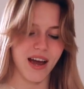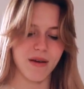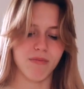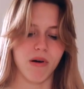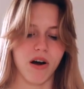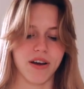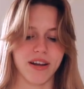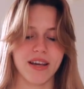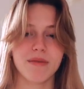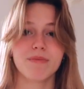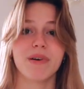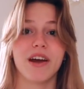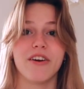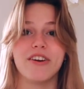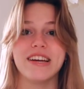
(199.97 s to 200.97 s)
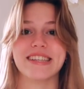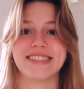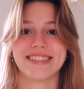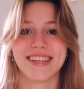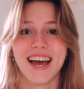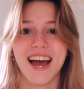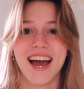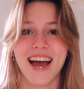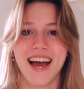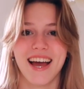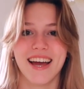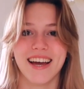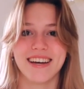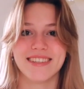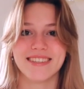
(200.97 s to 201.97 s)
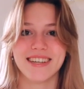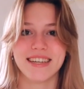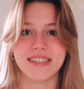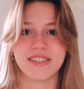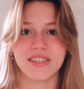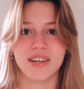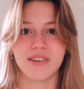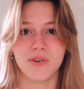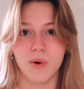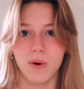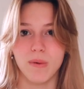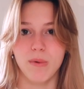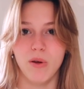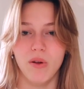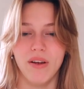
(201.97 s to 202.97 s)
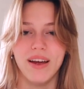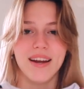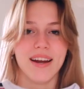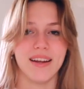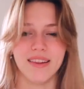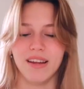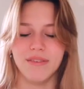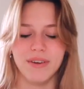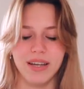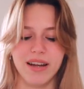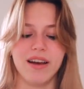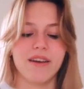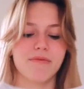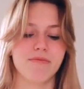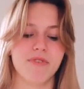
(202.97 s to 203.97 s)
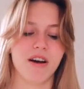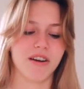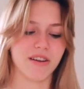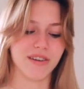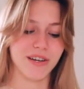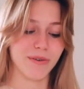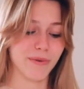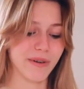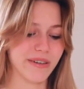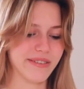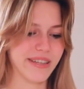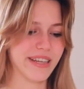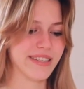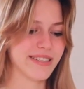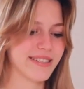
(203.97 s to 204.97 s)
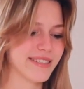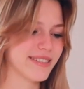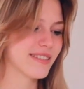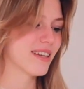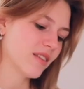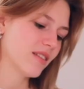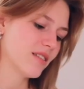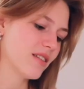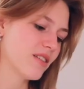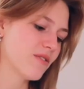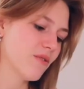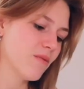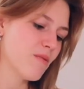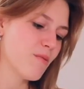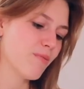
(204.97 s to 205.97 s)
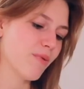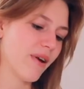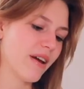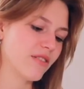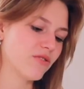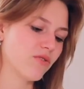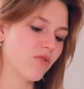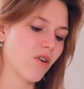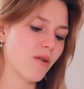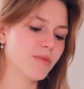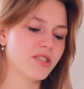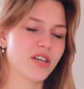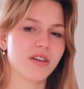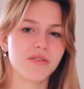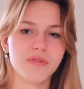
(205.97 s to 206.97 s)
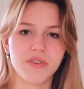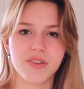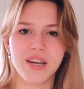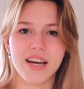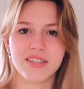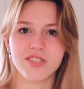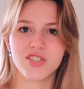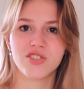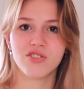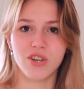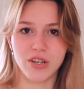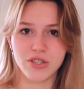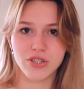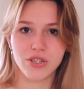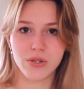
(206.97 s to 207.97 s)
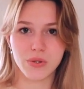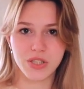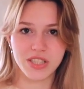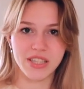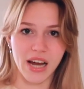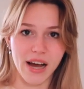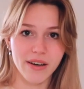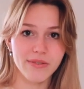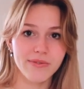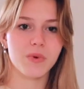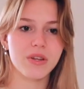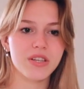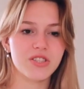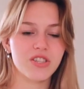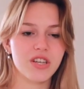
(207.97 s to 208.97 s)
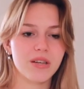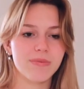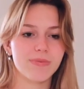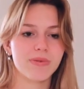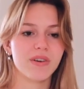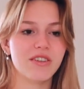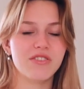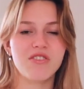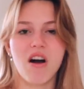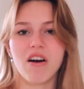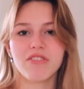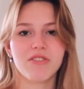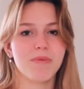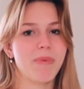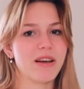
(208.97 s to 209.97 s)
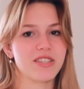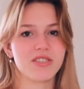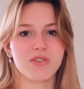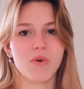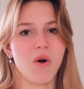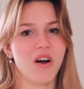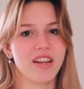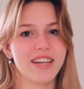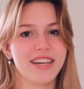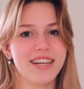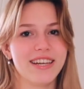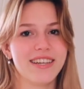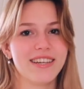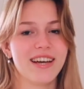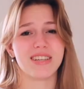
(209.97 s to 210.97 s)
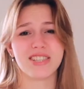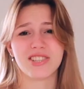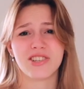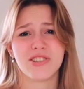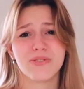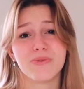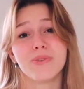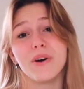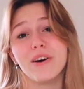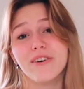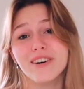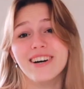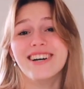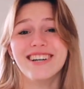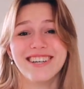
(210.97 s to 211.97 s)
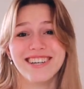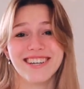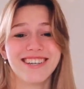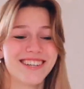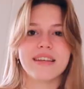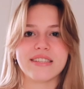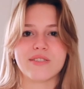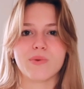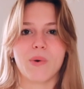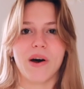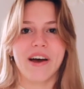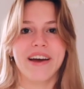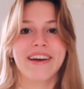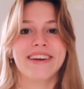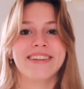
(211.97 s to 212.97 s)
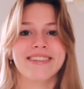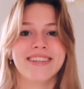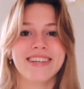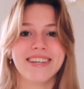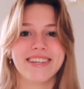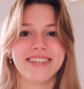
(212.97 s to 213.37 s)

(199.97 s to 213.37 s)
I bought in Paris and it's adorable and I love it. I'm not gonna get rid of this. This is from a brand, Don't Call Me Jennifer. They had such cute stuff. Really cheap, not the best quality. It's cute though. This one